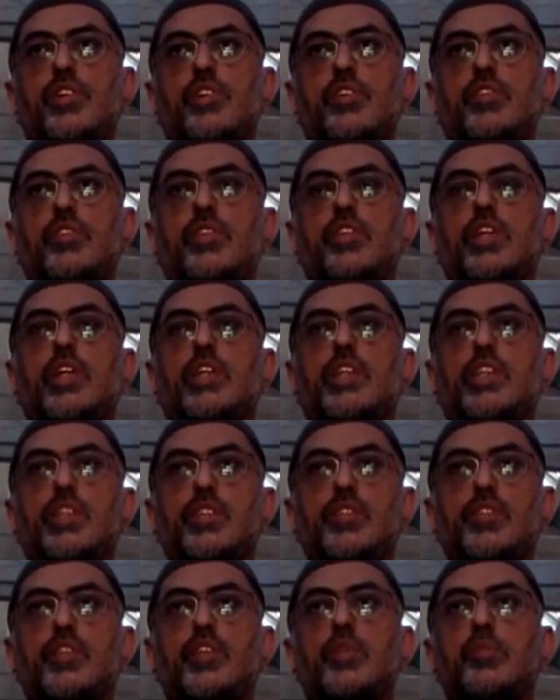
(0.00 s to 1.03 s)
So they had
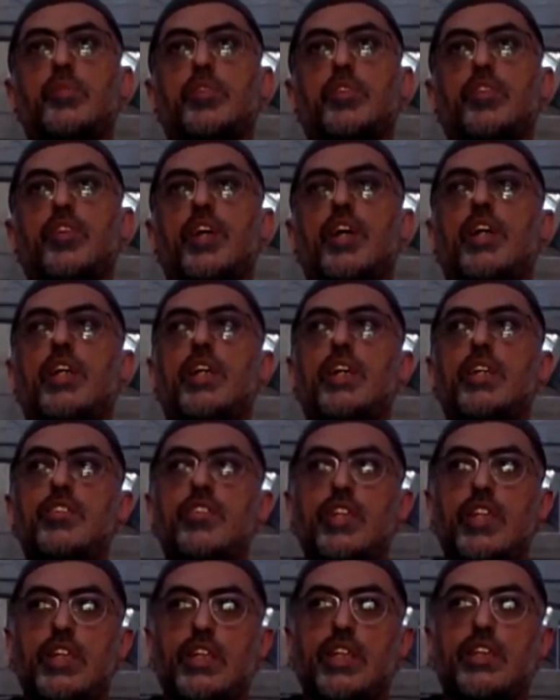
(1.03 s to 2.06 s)
different number of
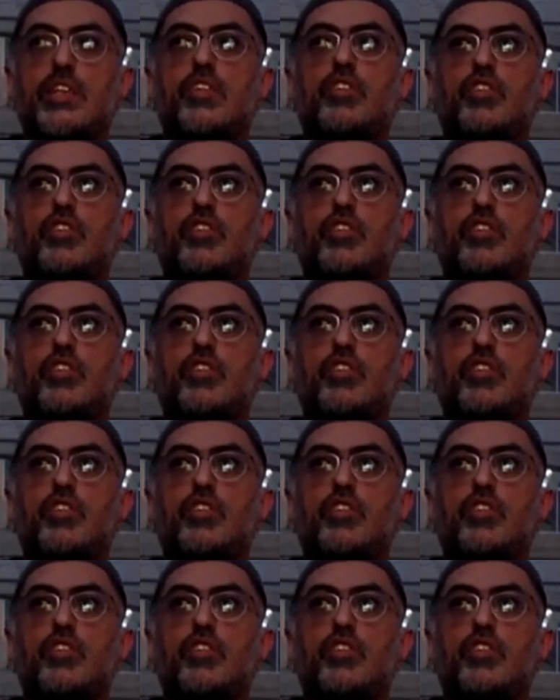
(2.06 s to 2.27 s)
ayats in that the